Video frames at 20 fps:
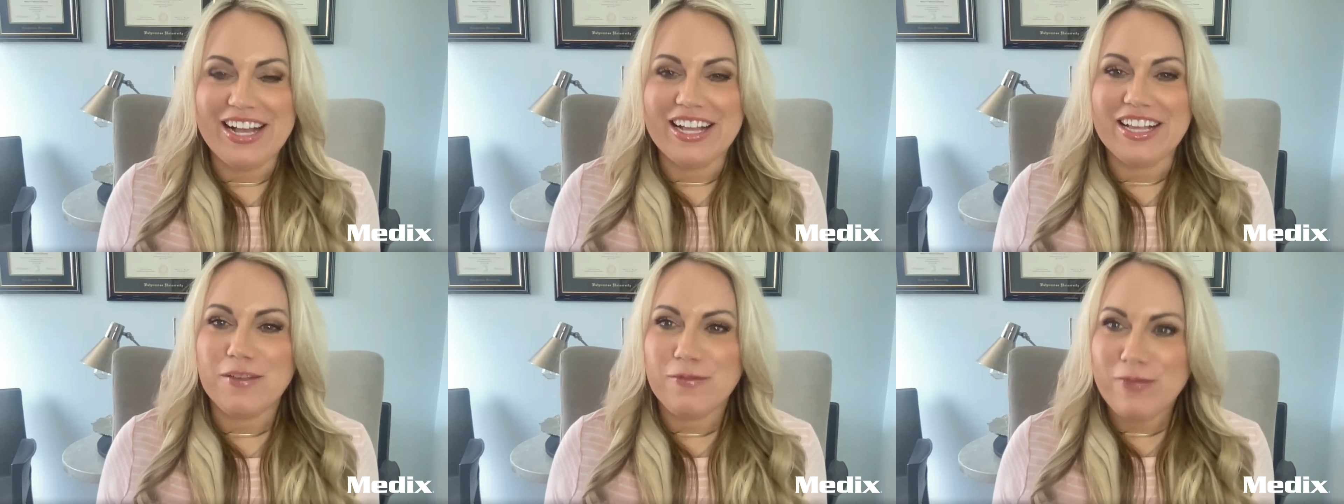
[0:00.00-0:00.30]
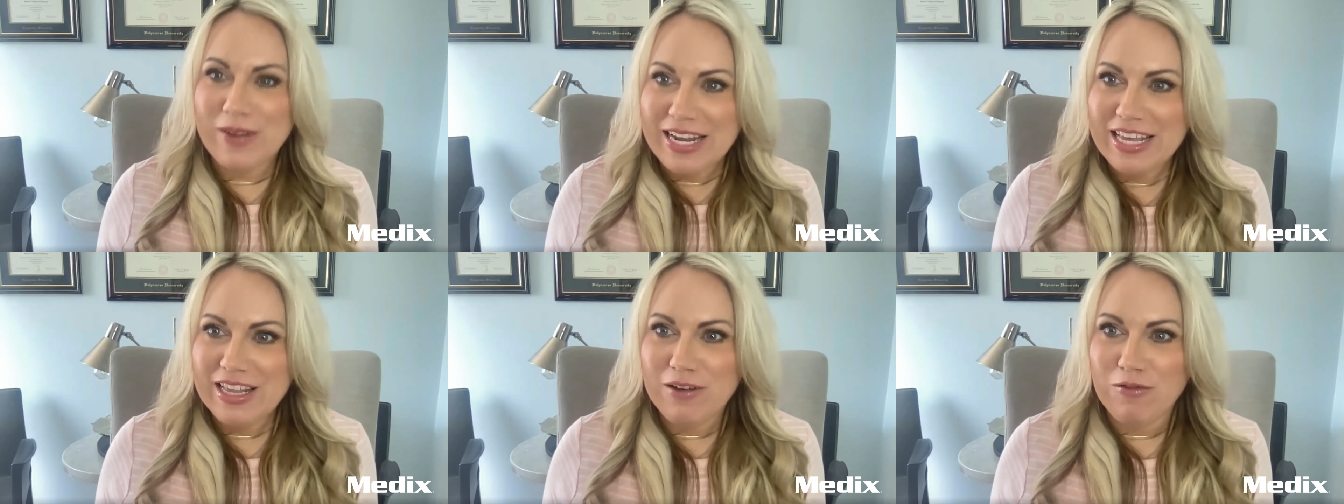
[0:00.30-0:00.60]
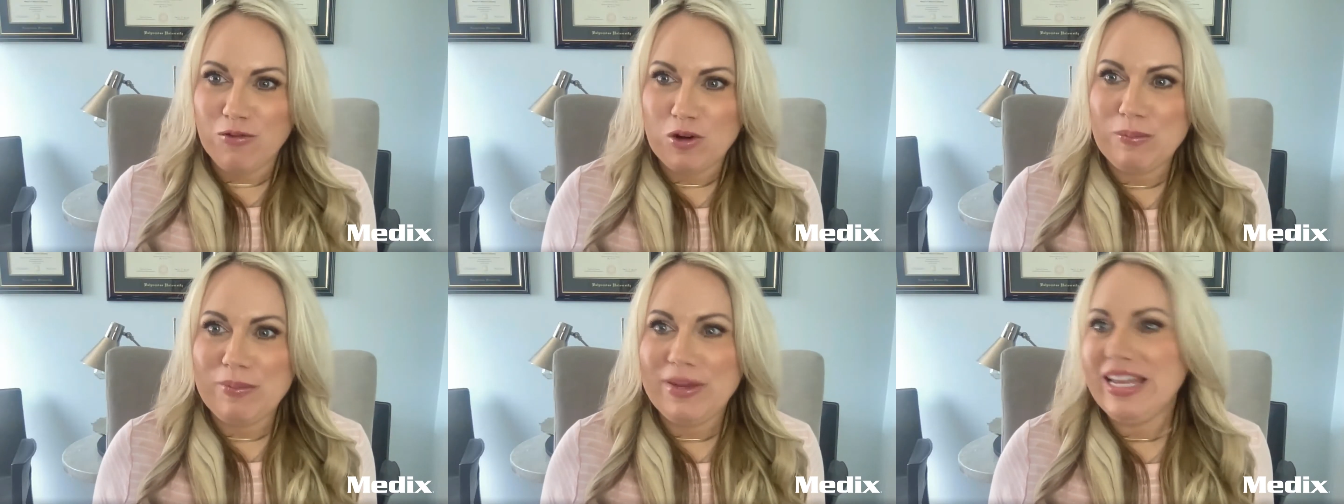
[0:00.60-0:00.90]
it's funny that
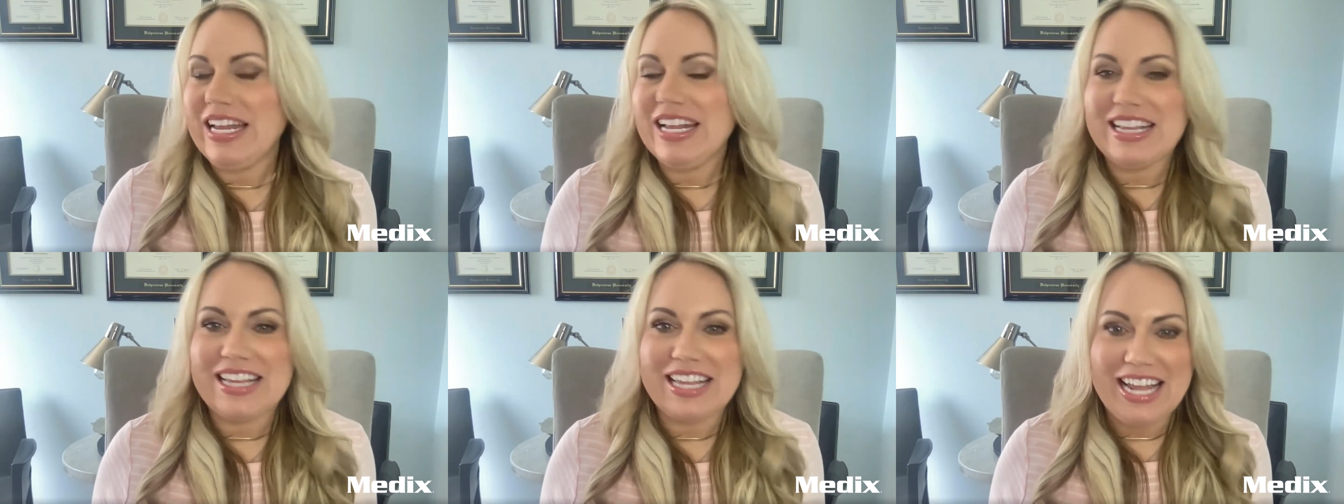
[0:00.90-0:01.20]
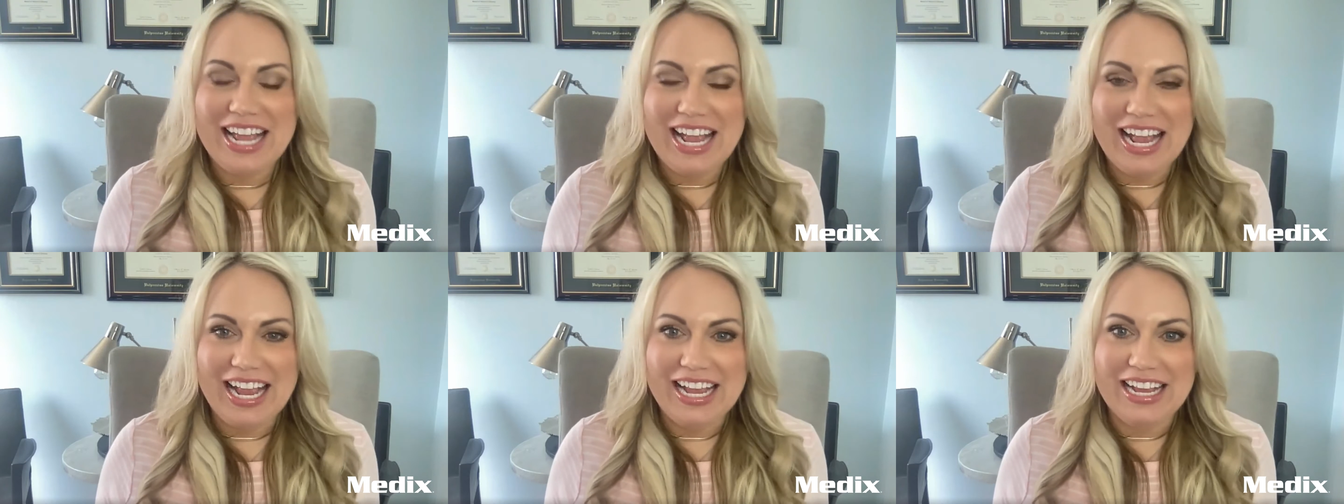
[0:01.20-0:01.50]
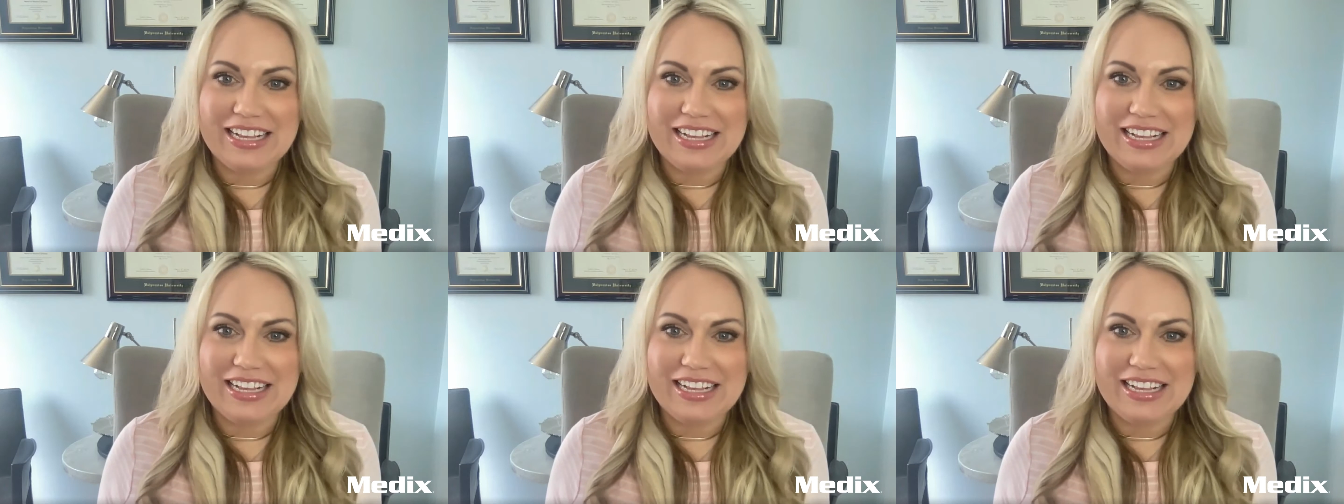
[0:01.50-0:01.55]
we're meeting today.